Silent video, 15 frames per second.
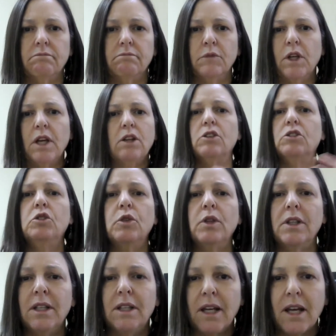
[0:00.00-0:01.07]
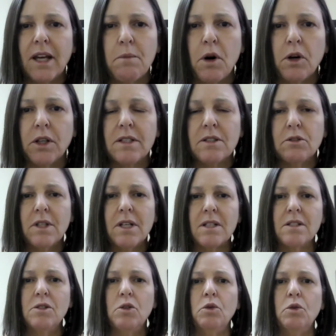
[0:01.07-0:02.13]
anything about it. So
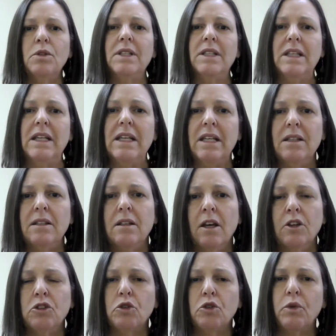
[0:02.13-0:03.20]
there's no need to